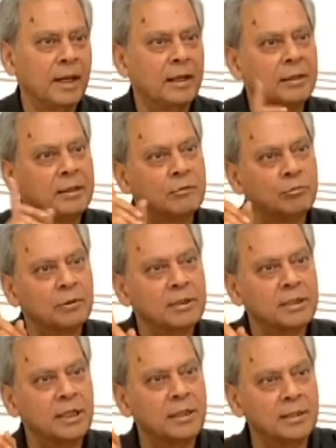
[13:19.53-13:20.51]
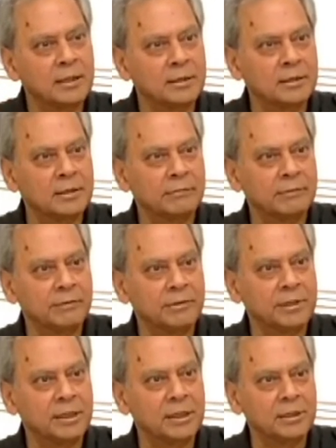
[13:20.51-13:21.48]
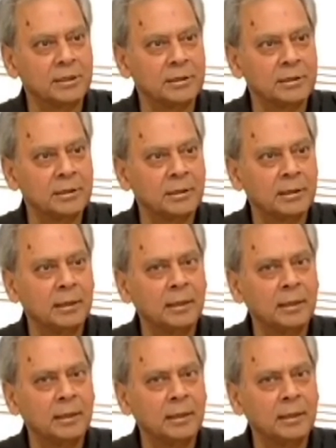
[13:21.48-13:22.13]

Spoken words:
and this one sentence of our sages,